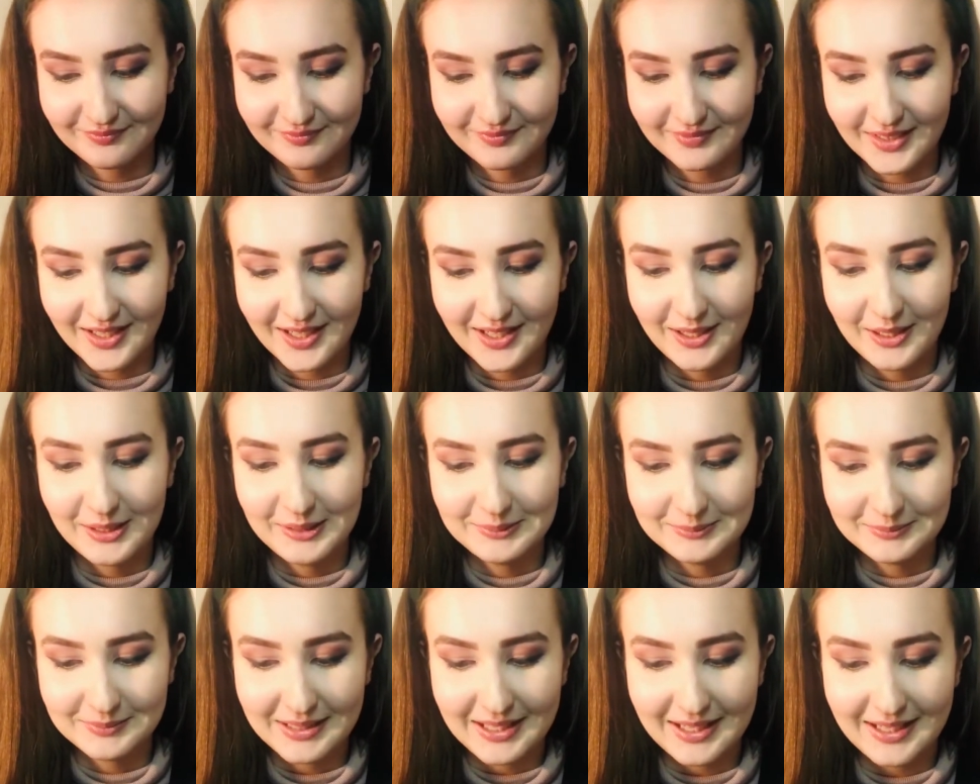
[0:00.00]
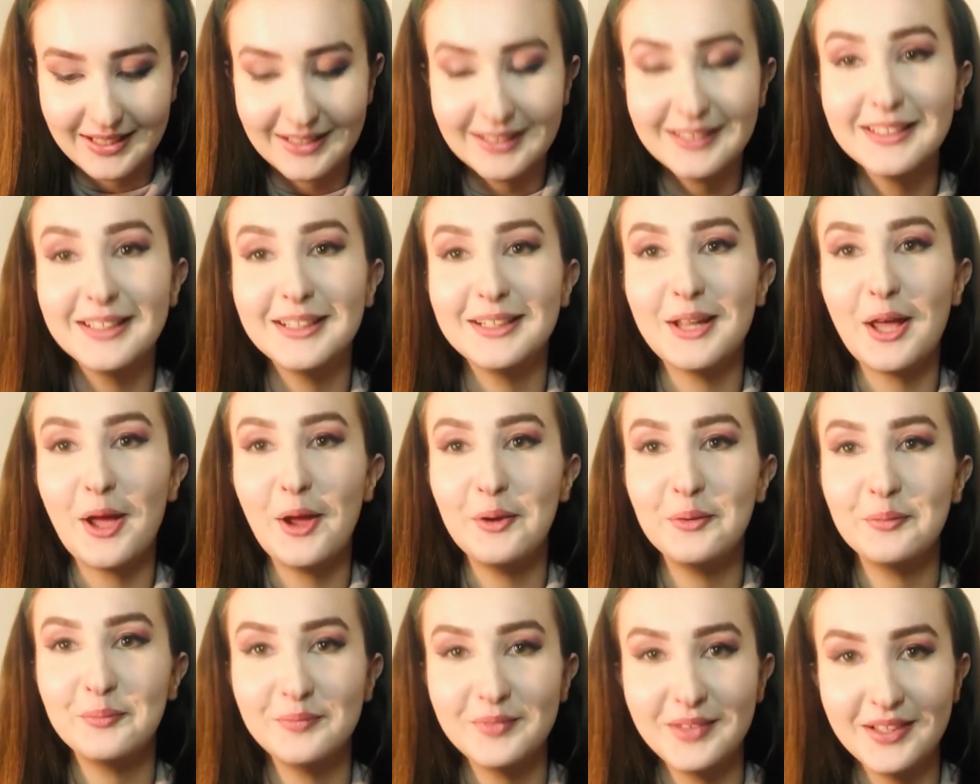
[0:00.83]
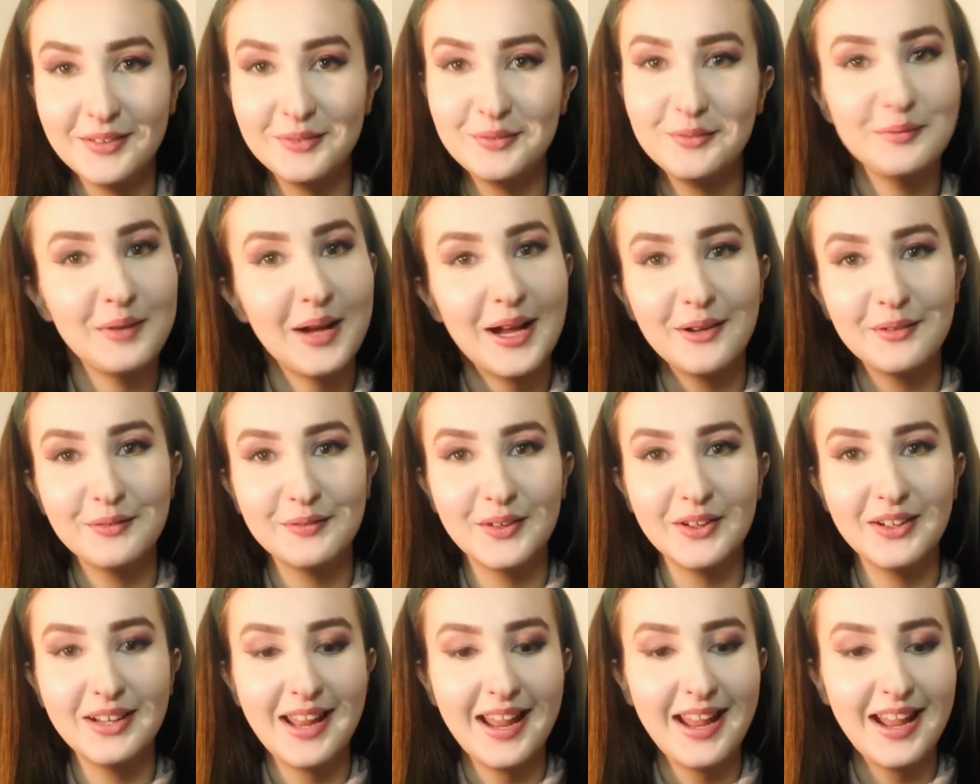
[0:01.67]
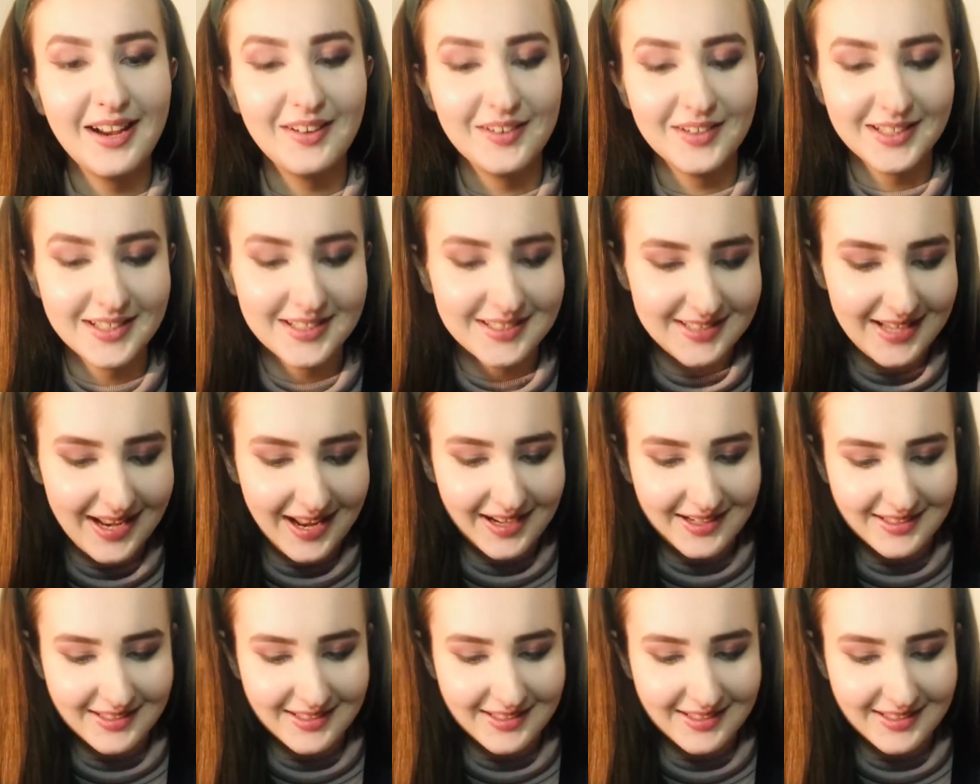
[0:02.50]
I hope that you have fun here and you stay